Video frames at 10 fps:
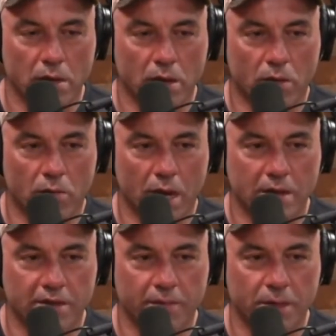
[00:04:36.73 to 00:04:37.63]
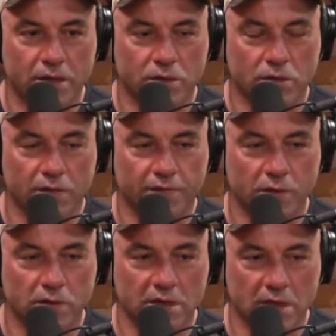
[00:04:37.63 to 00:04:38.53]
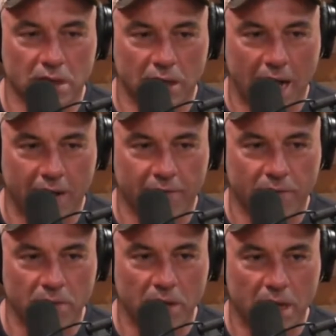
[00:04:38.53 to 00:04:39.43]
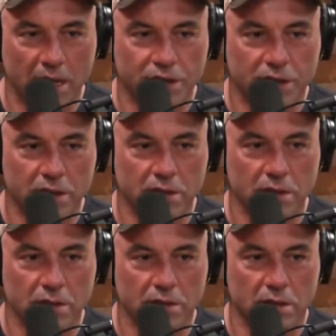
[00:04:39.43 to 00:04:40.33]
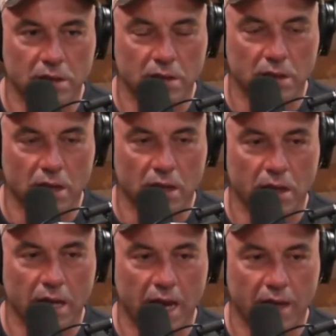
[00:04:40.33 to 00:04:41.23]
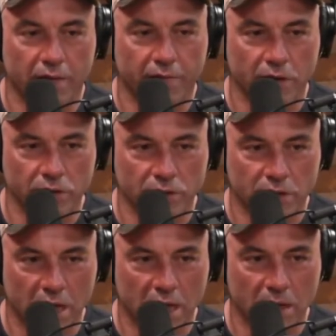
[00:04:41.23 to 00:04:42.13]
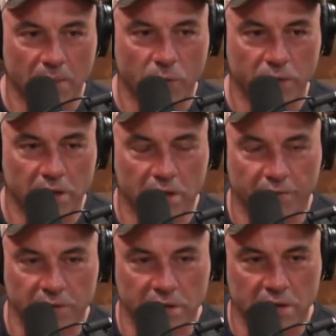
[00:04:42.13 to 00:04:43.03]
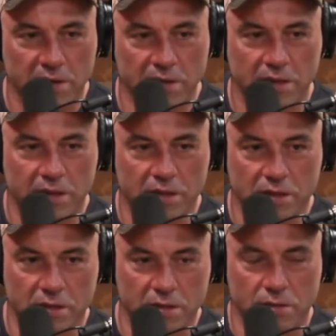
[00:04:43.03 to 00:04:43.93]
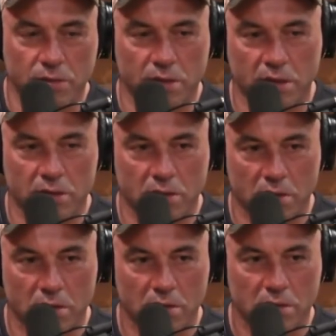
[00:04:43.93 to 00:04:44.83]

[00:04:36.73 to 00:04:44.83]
Like, why is everybody so confused? Is it a lack of communication? Is it a lack of understanding about what the difference in the distinctions of the two things are?